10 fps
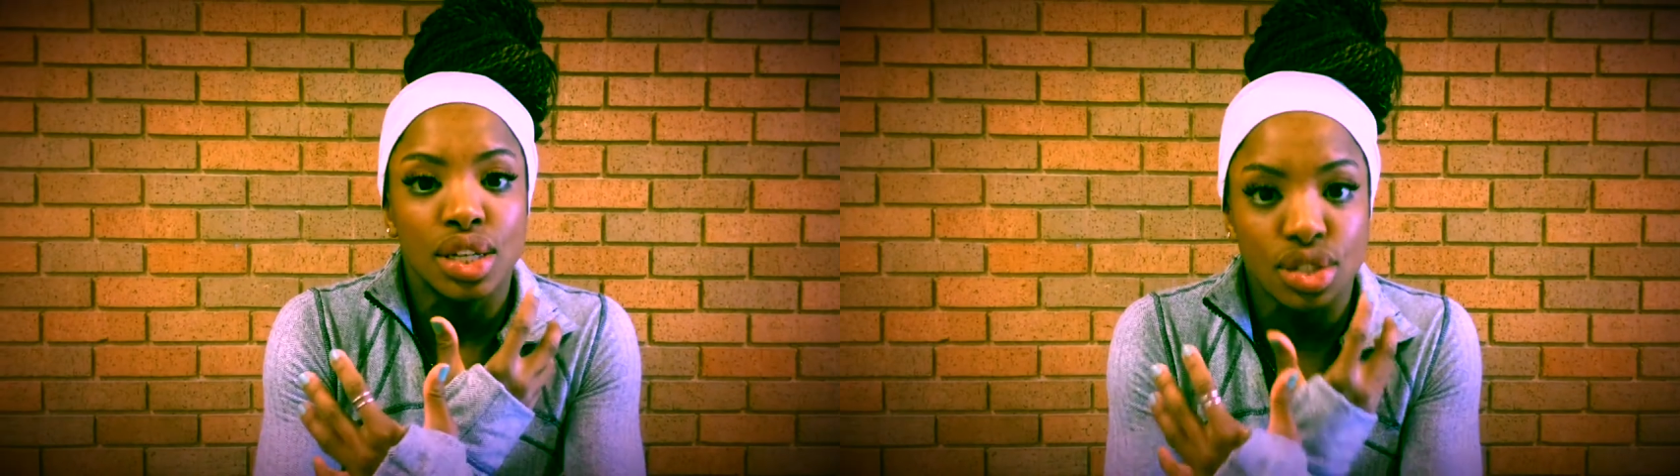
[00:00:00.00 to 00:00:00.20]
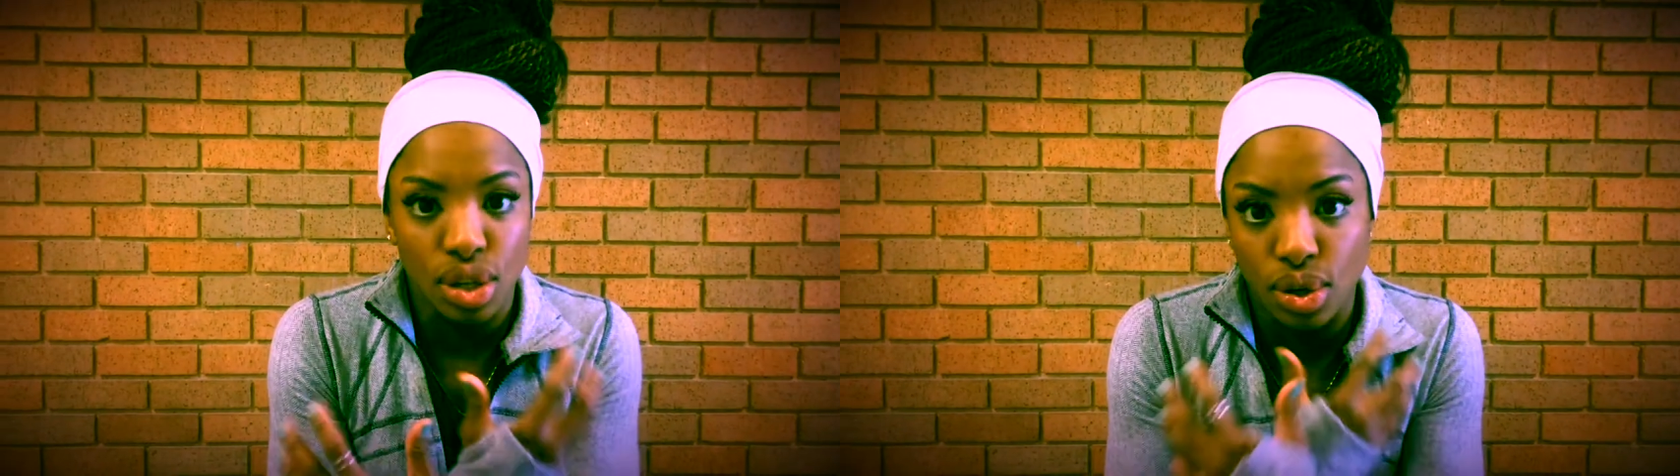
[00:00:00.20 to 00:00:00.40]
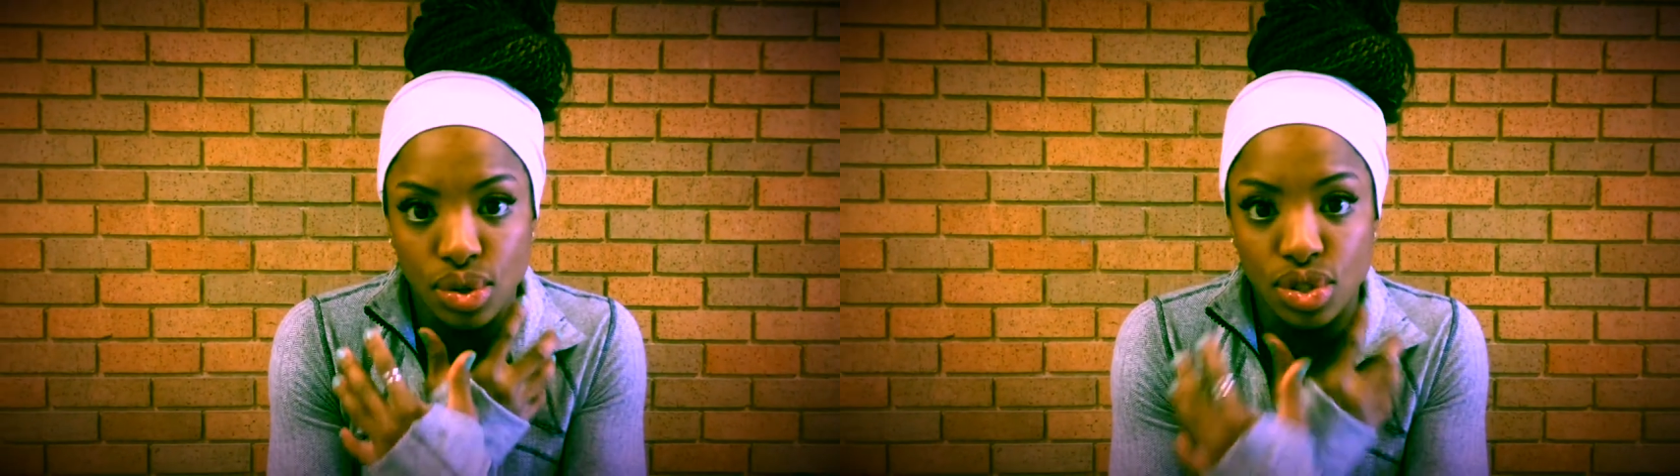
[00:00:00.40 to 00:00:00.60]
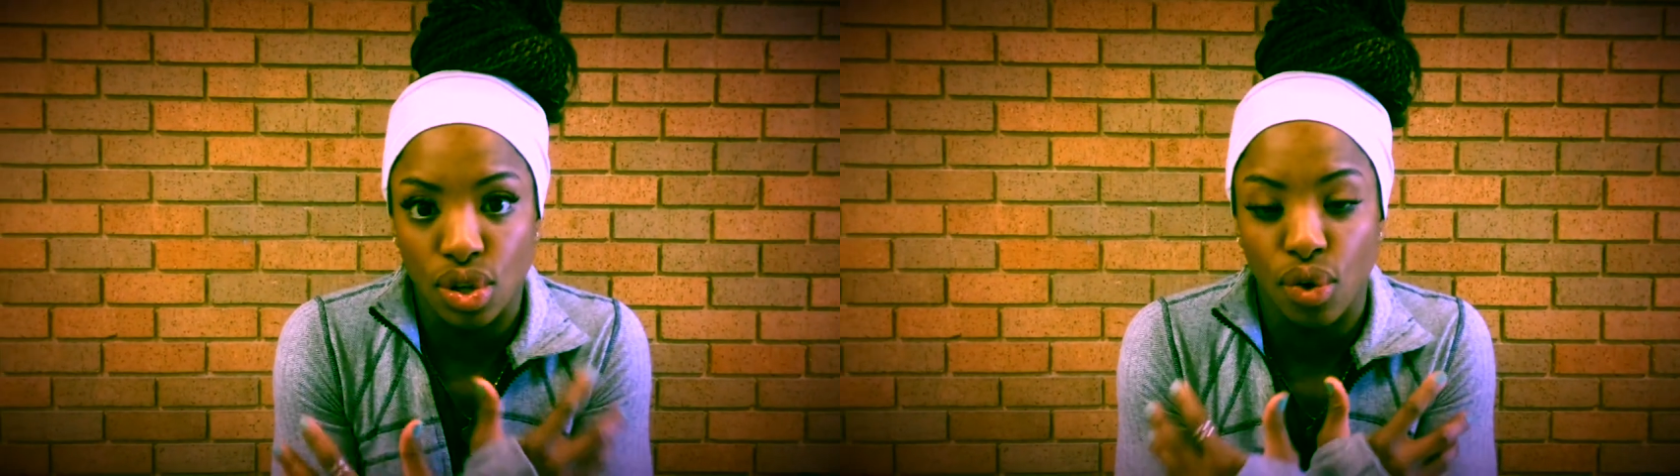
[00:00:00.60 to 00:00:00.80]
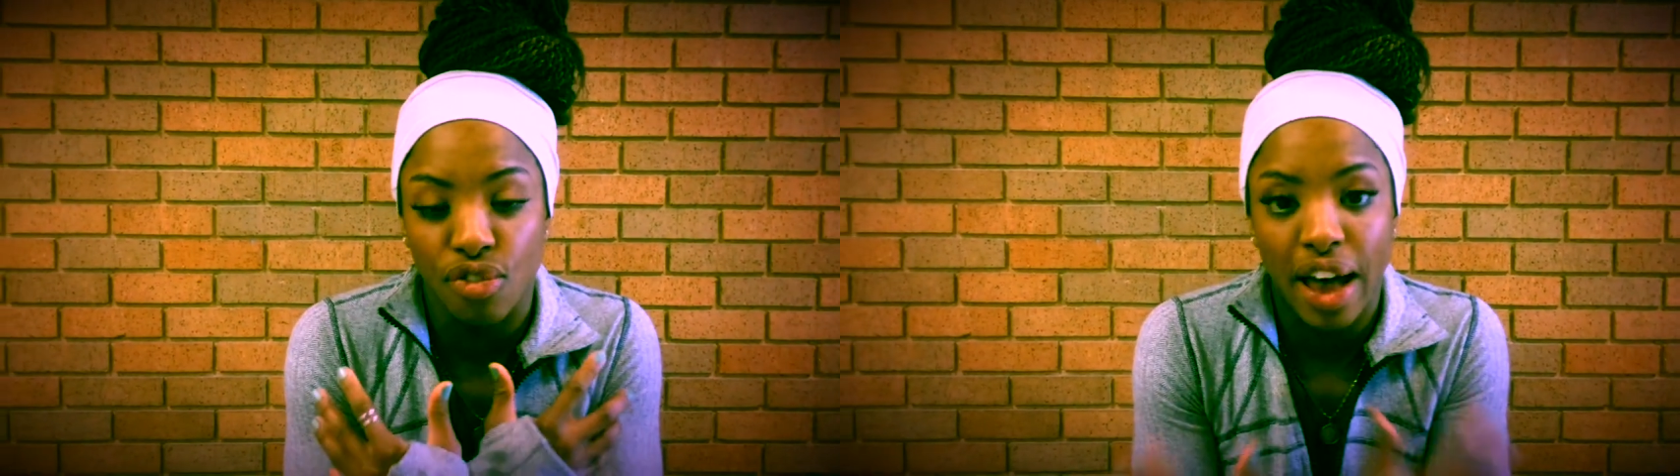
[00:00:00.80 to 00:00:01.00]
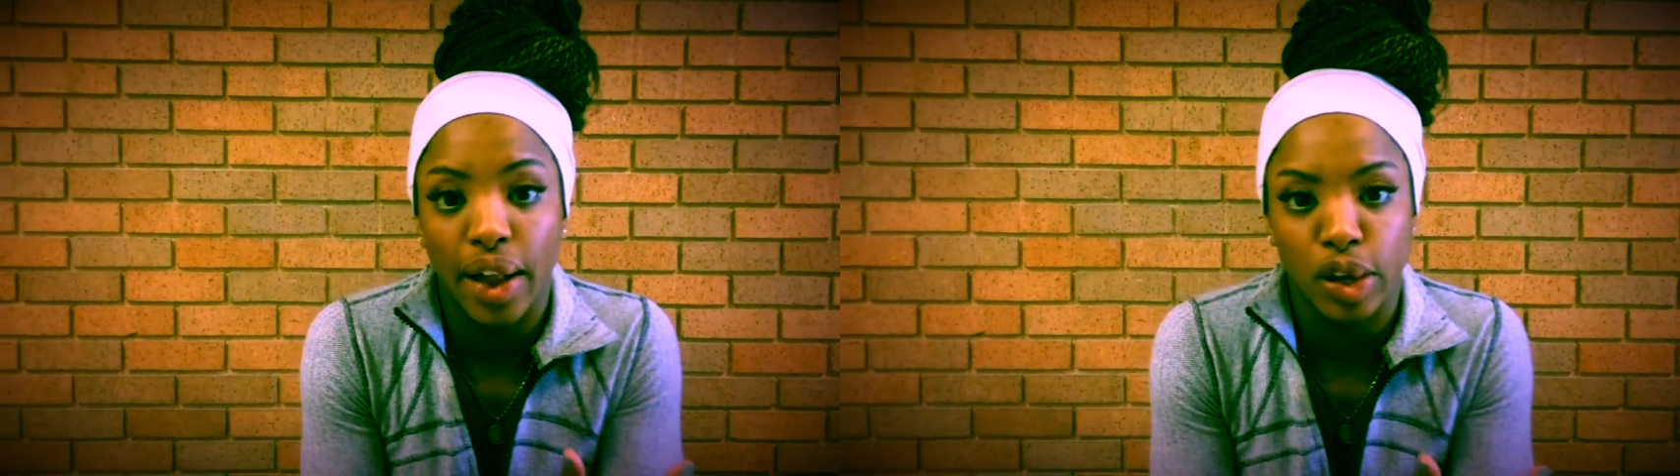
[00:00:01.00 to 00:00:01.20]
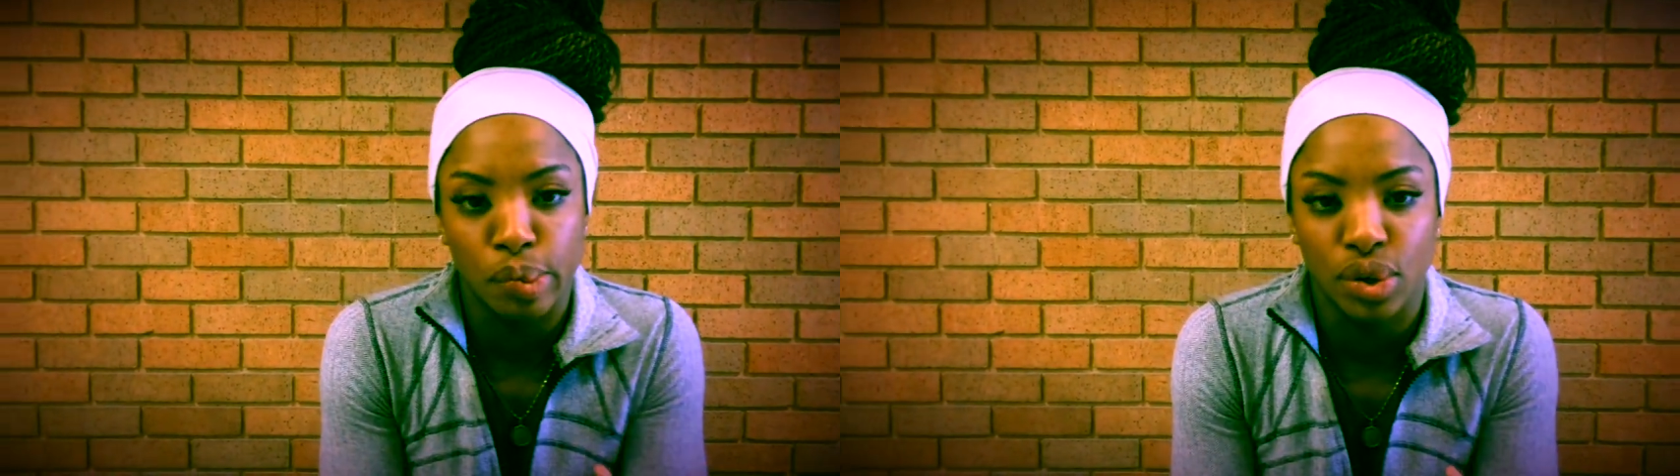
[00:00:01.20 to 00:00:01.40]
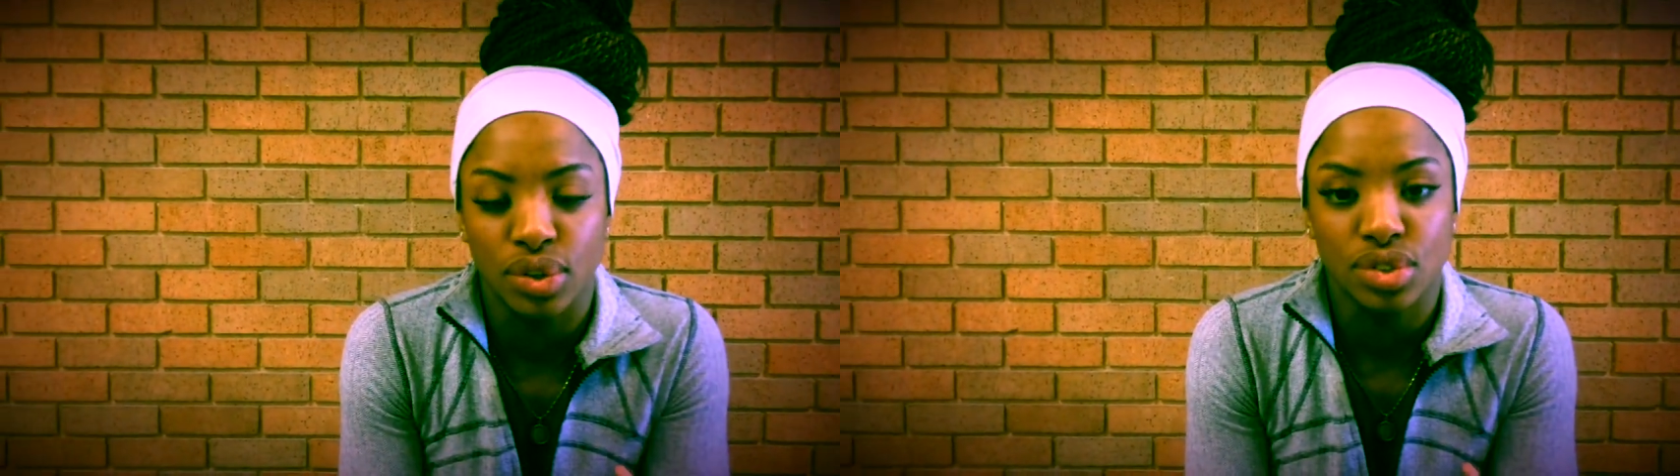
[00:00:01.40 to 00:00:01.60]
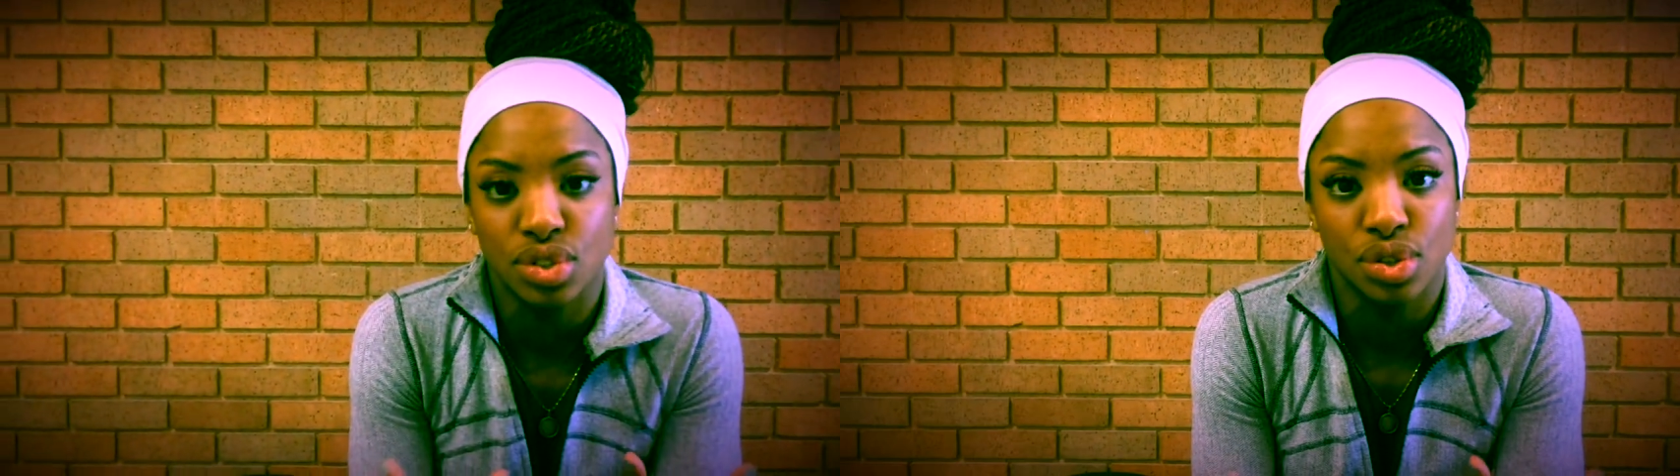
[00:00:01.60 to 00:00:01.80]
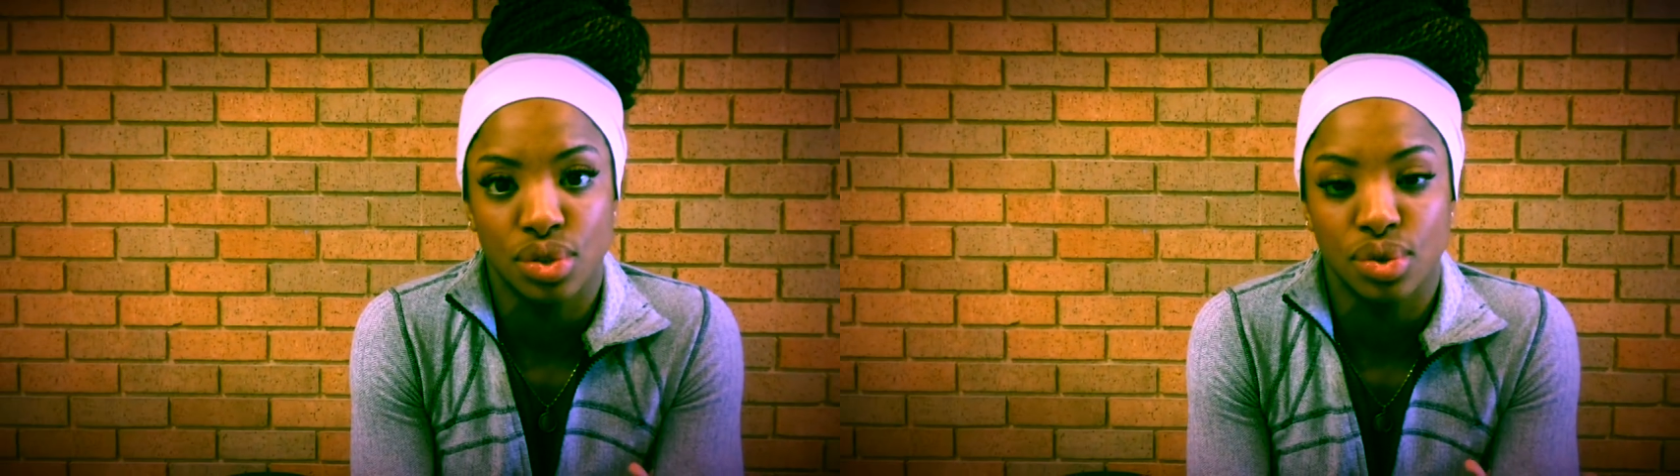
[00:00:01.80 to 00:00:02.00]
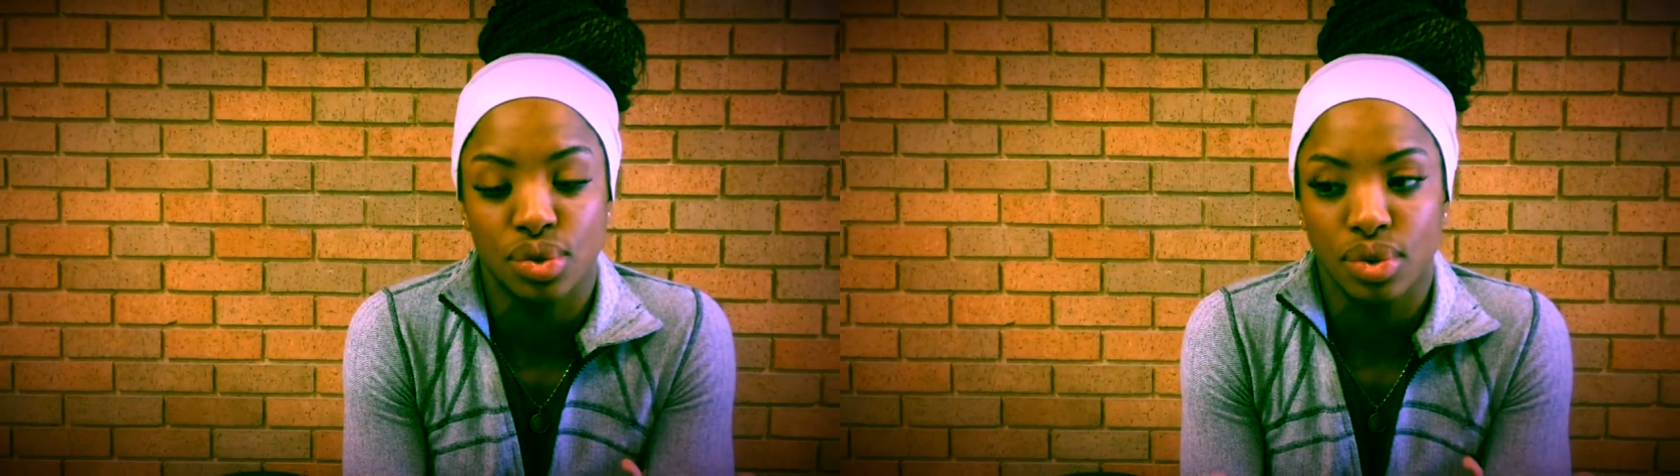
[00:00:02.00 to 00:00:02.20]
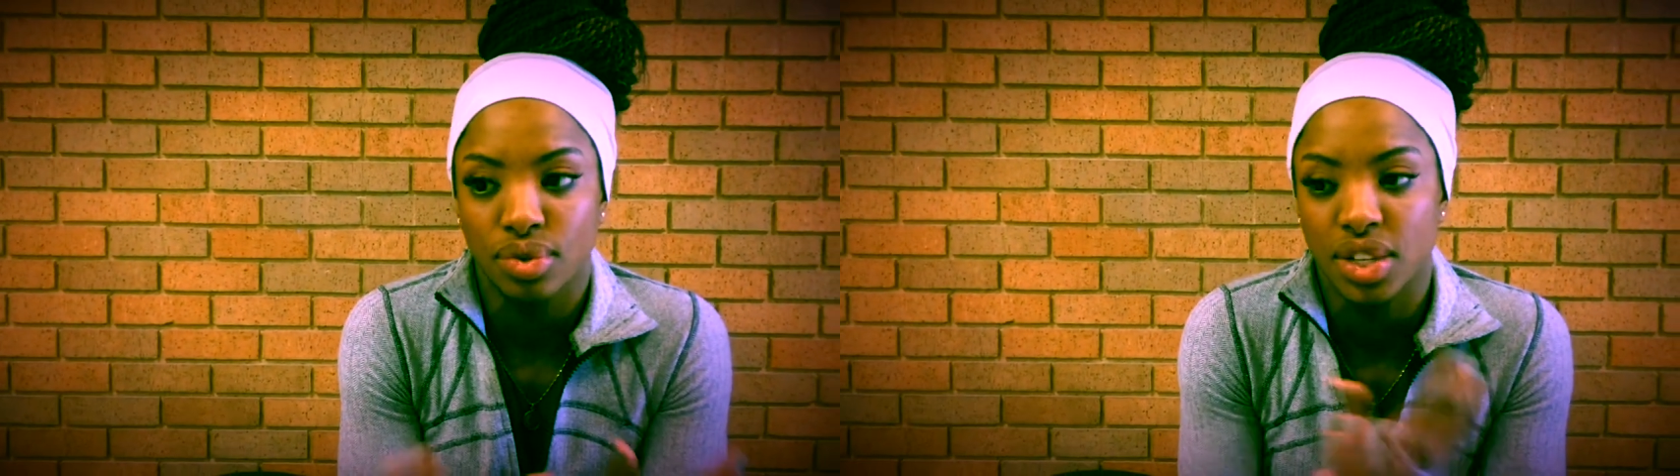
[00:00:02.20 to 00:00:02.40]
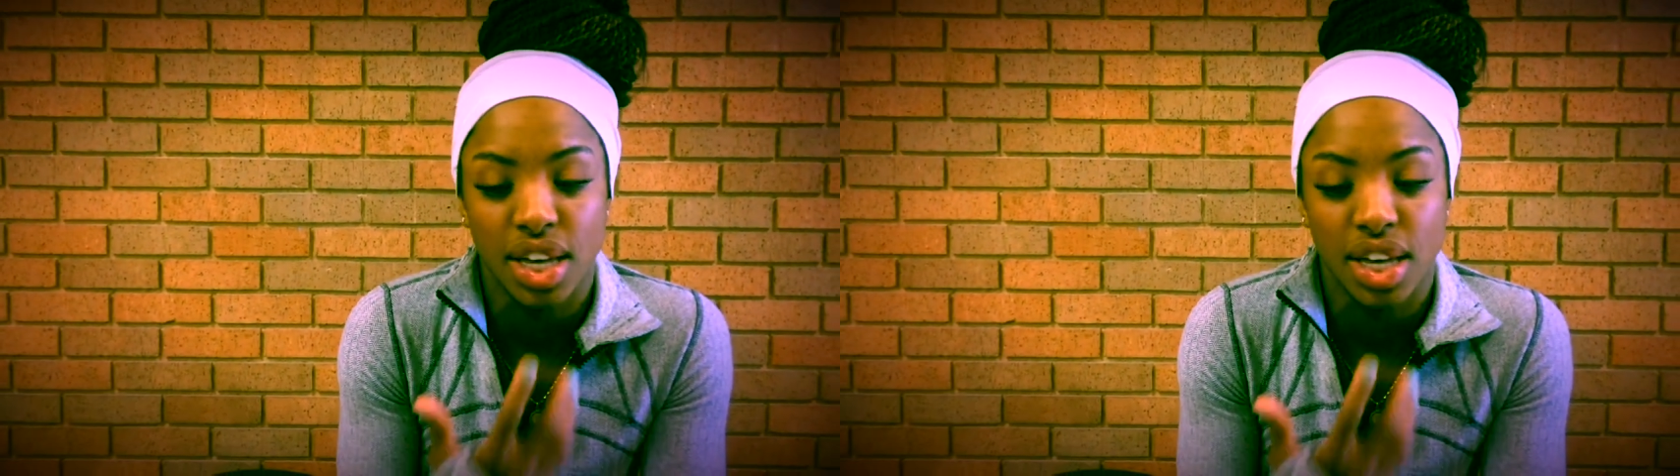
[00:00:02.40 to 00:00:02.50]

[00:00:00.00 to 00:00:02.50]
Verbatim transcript: so, so valuable to the